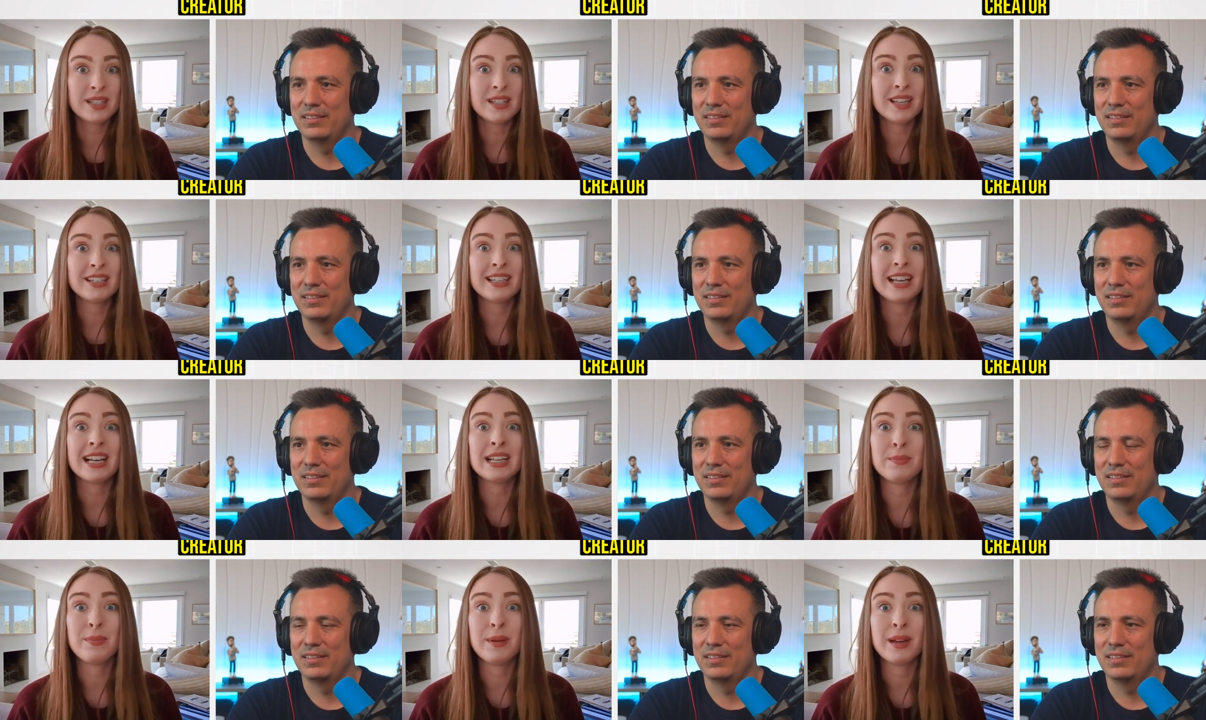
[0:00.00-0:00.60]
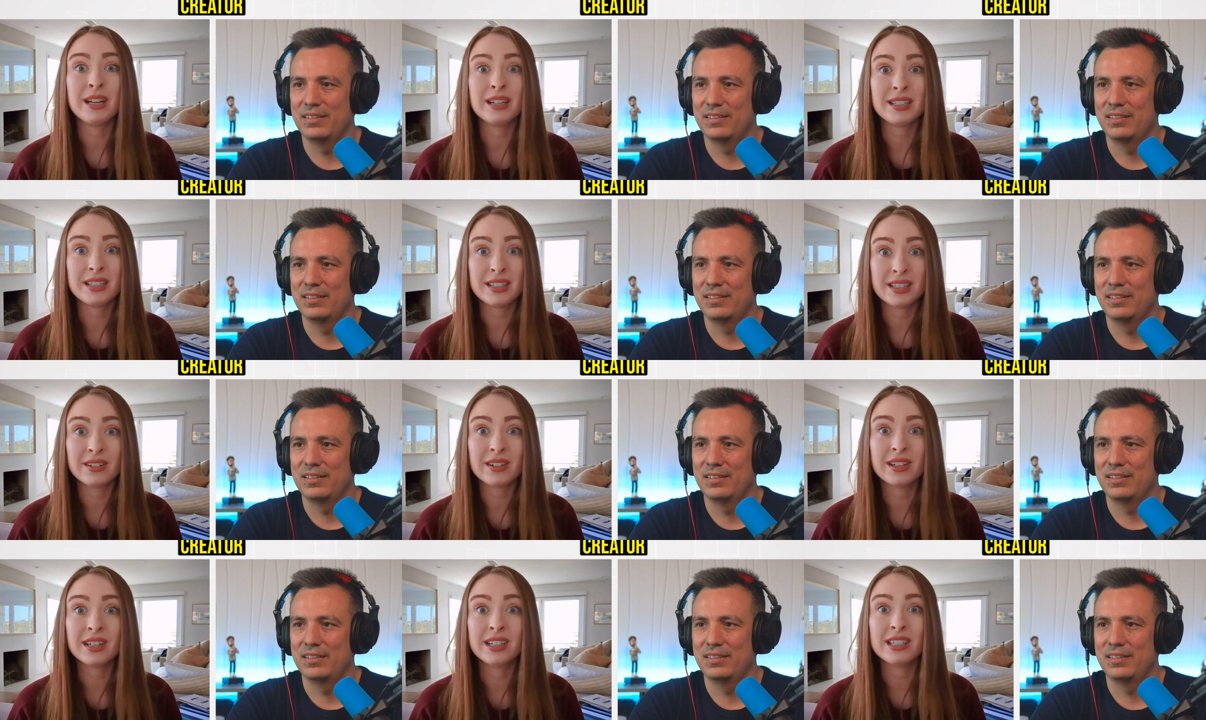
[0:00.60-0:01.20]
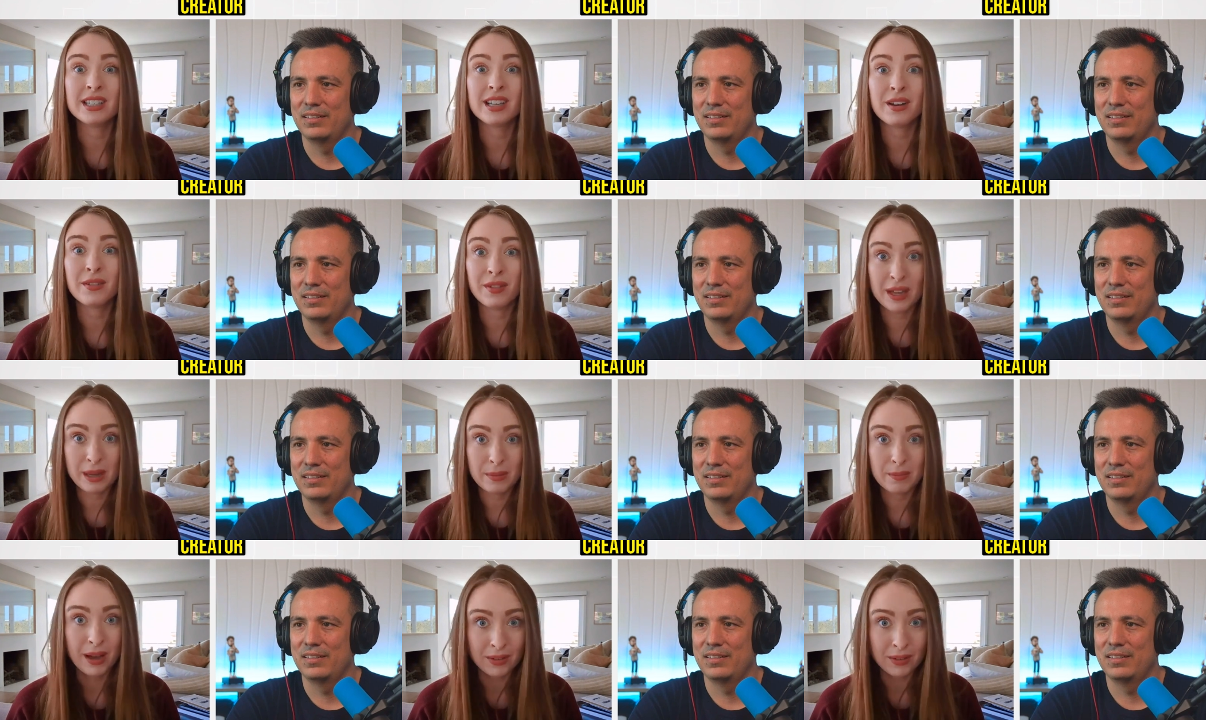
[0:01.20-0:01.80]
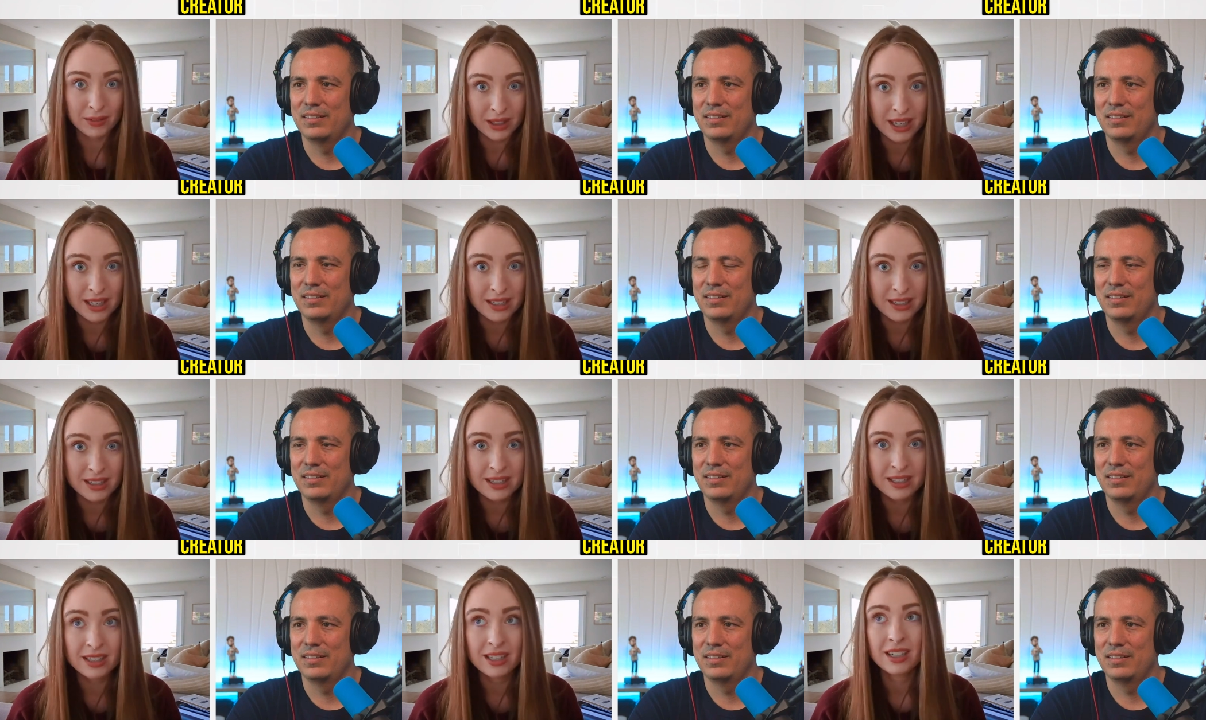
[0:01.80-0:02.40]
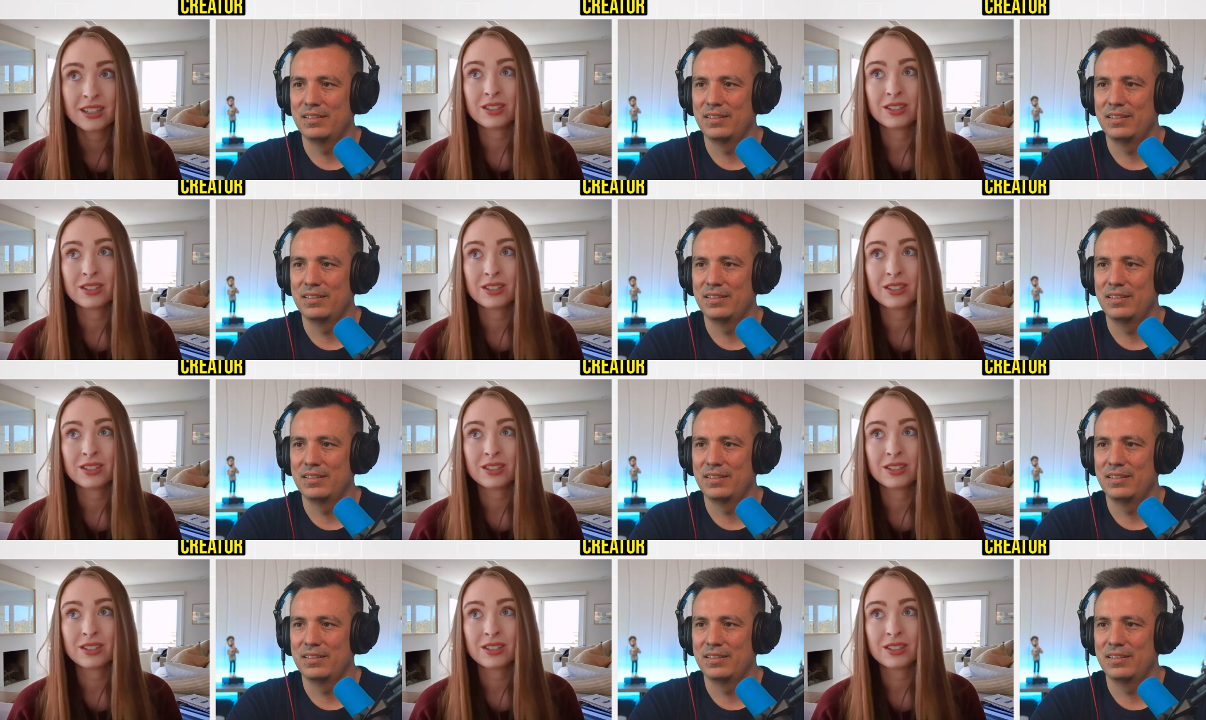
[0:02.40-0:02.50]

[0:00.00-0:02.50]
Speaker 1: business has been a series of inbound leads.